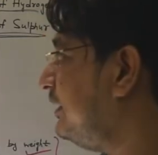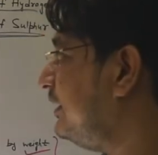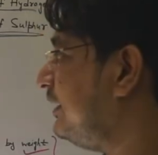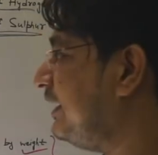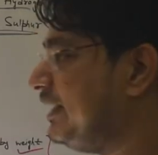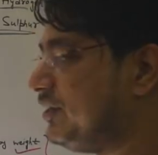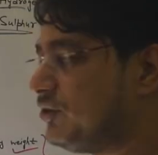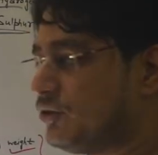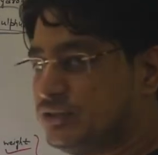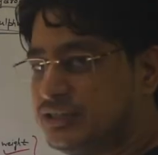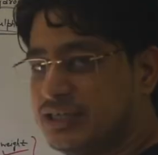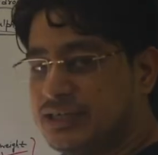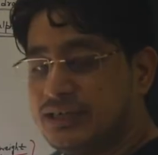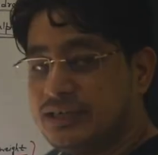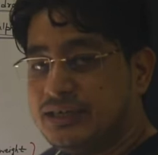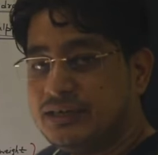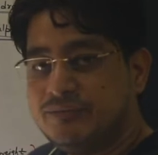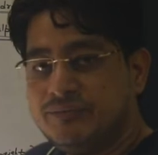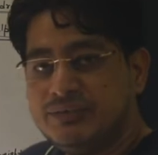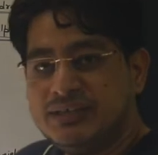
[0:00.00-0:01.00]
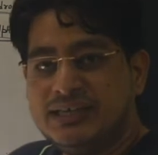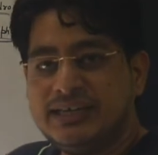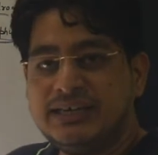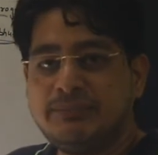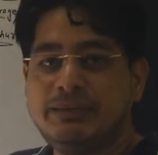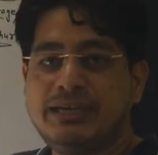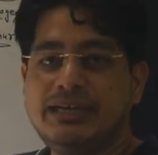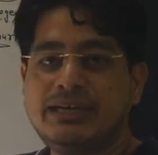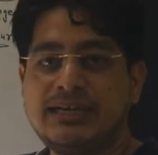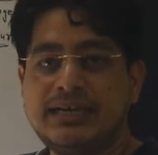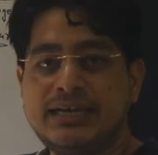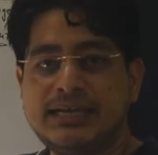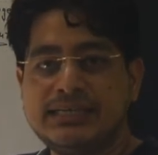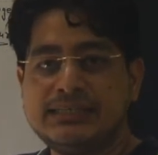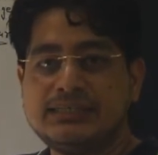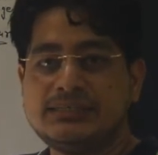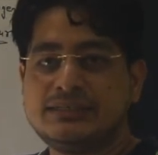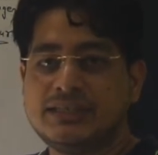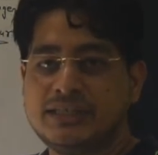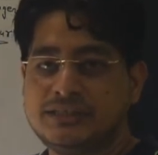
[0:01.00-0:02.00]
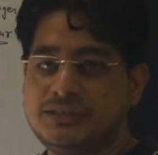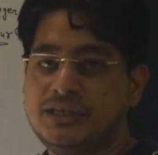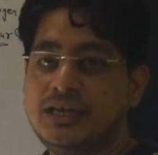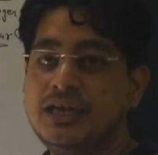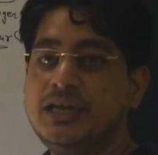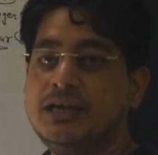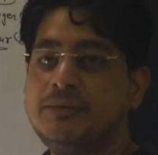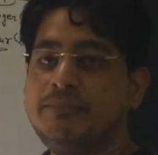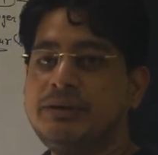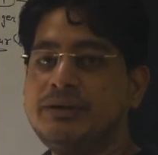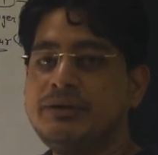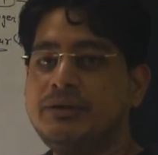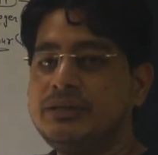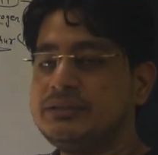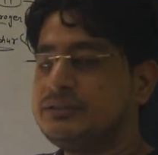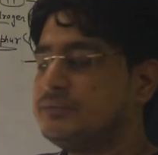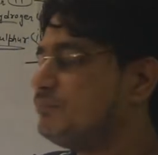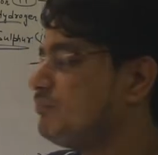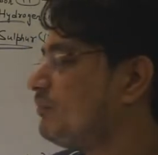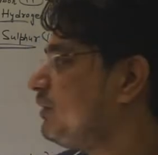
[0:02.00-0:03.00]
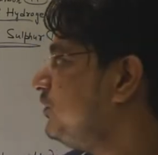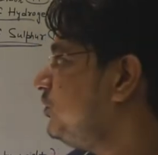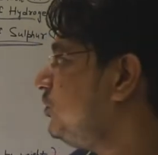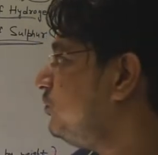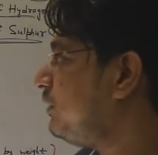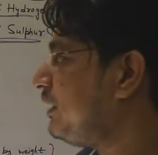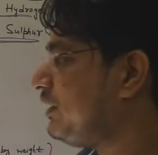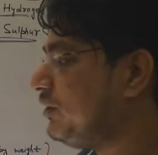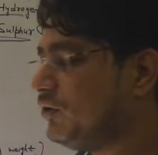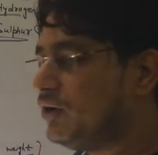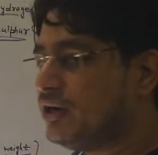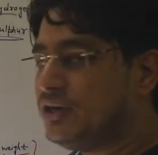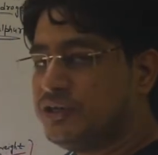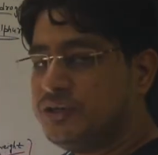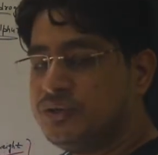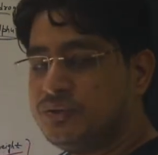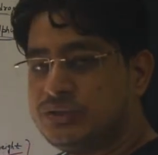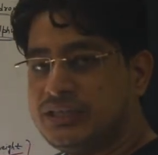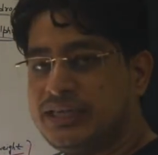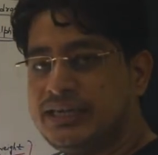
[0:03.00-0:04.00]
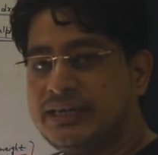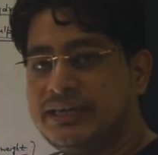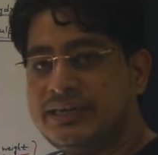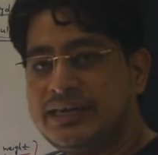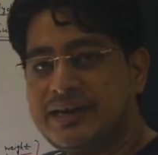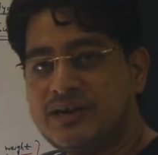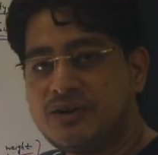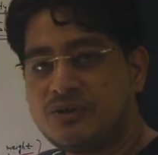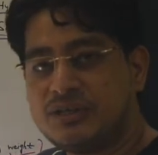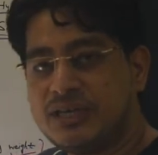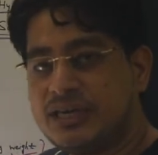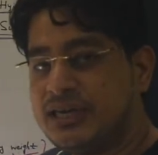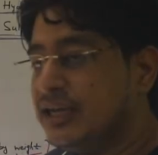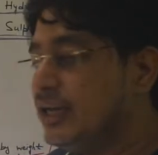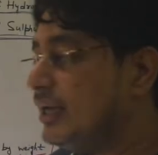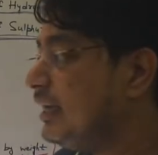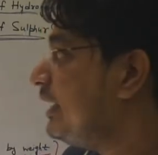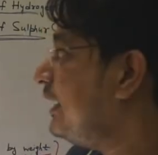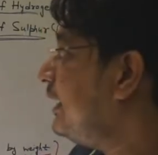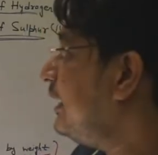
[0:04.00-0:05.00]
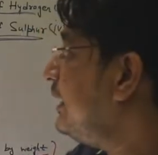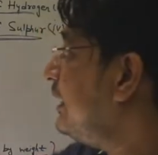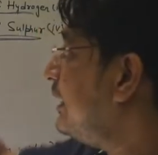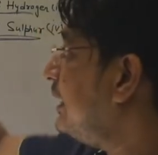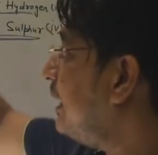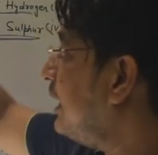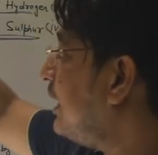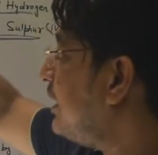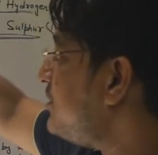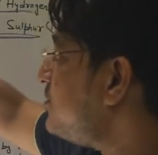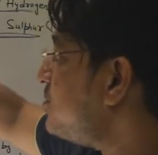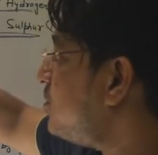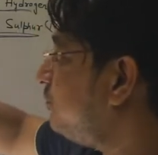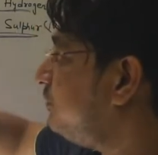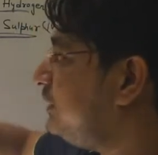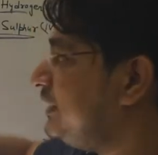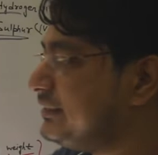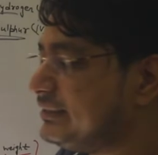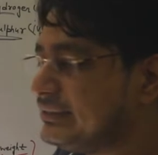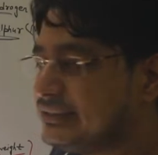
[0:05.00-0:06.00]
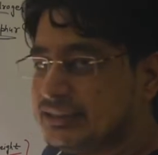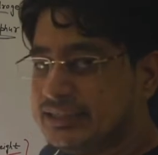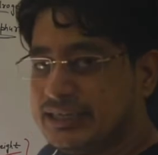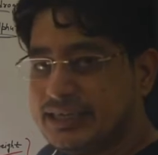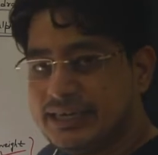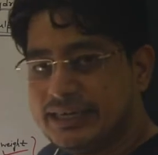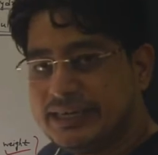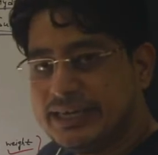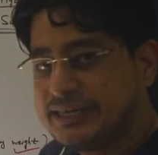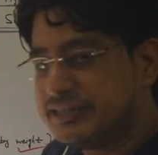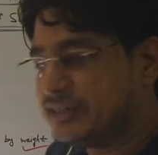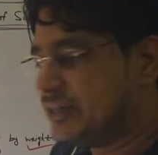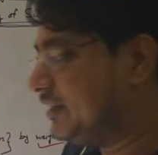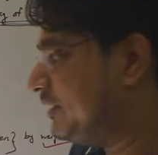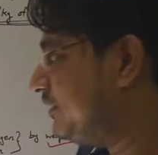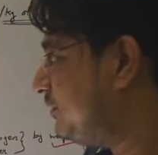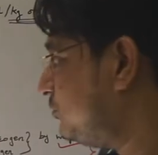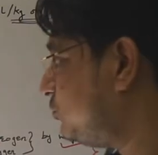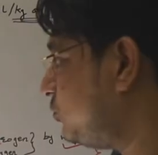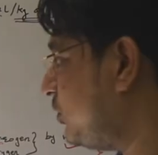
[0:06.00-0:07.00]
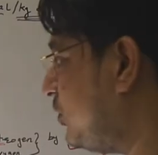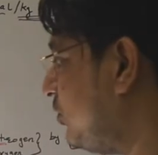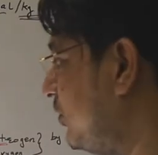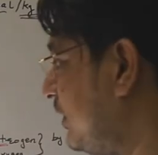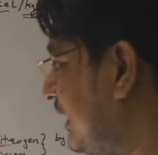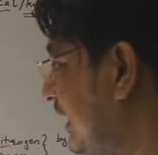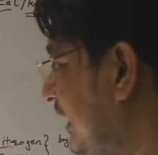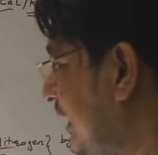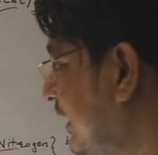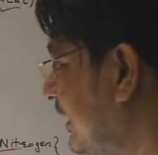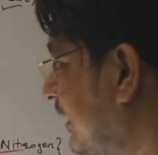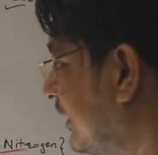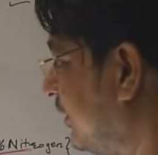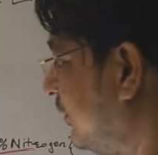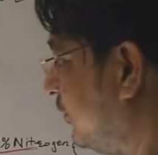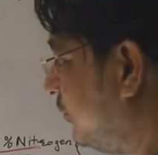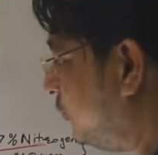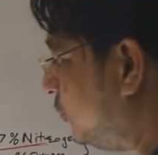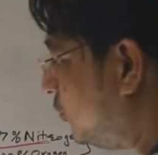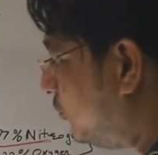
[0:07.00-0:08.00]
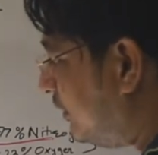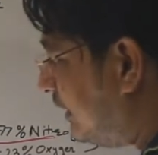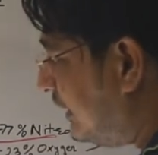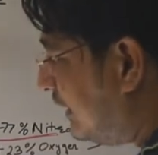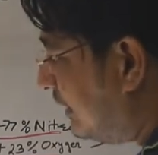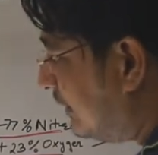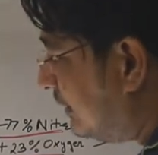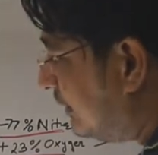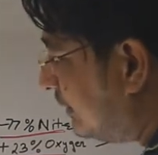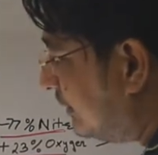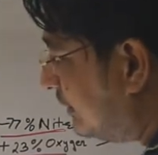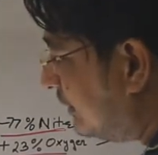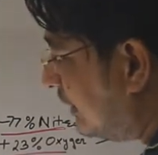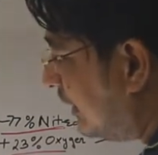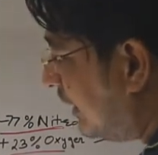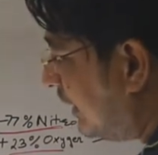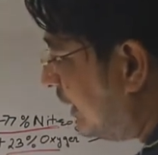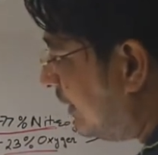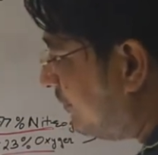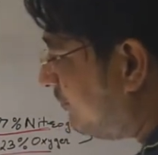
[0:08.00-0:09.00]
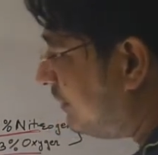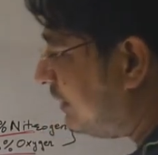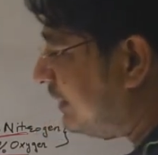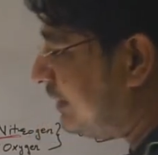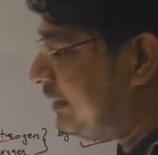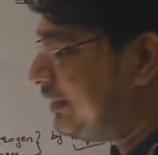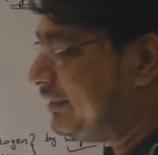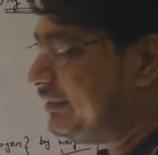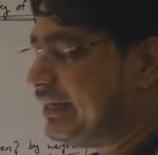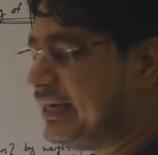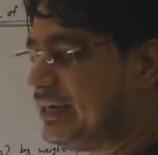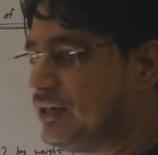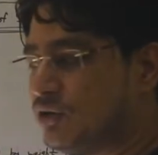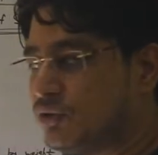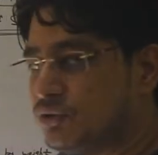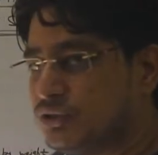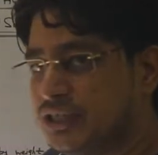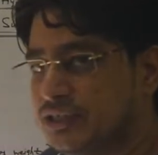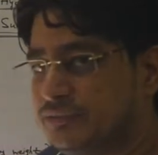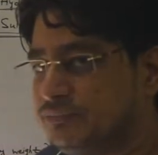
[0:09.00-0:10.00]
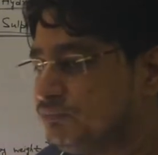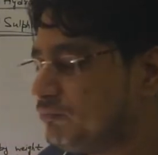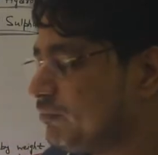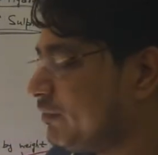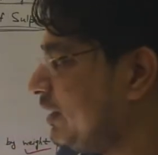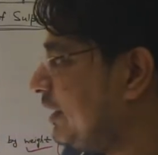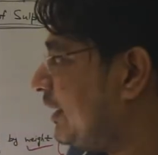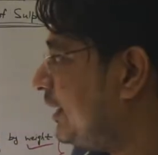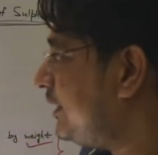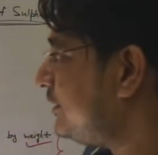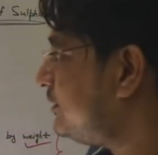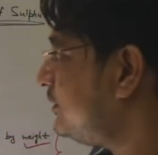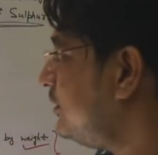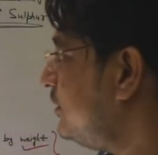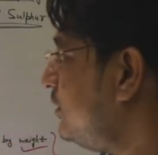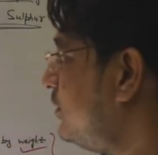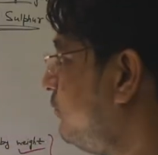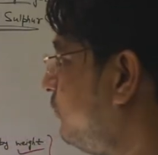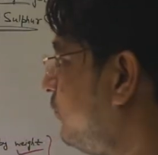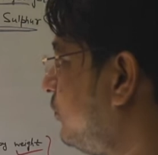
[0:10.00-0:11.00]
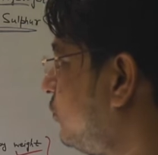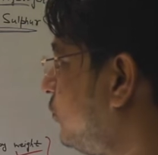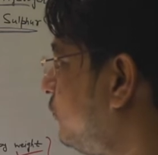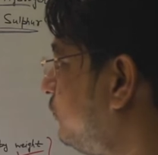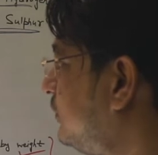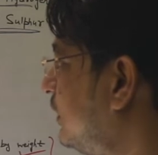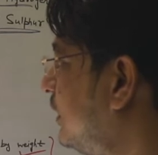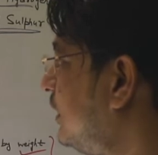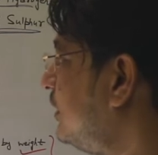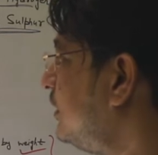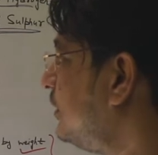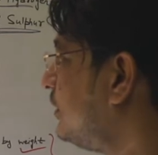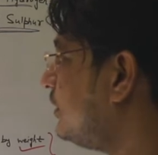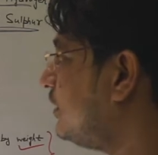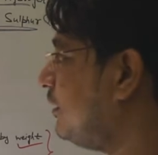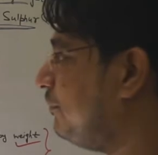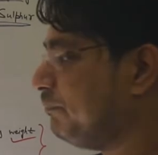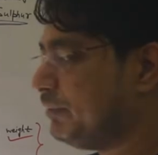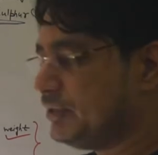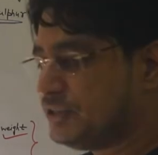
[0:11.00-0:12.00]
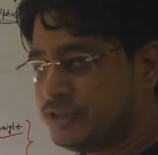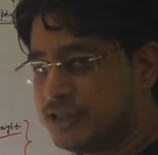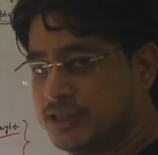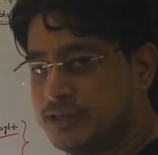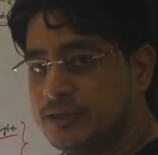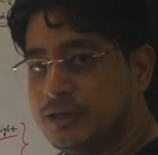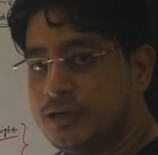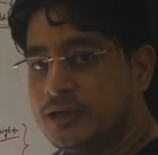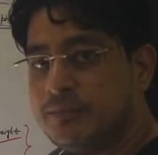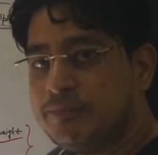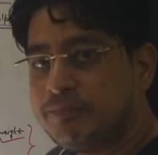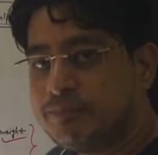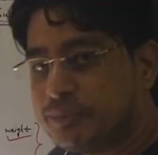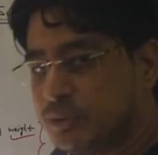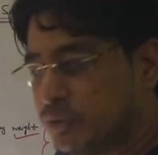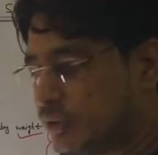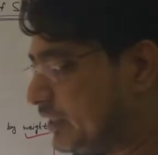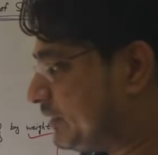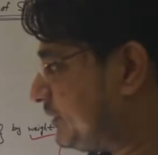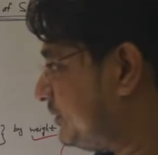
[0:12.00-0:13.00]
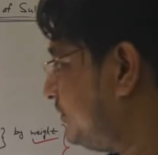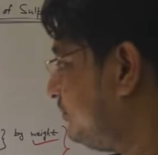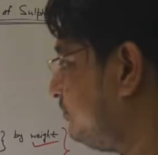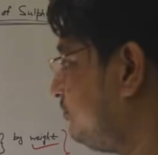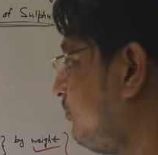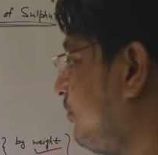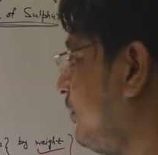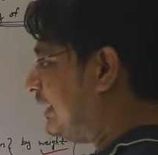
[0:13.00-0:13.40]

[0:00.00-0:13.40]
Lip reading: The nitrogen will remain as such, because you are not using nitrogen in any of these reactions. So accordingly you will have nitrogen as one of the combustion products.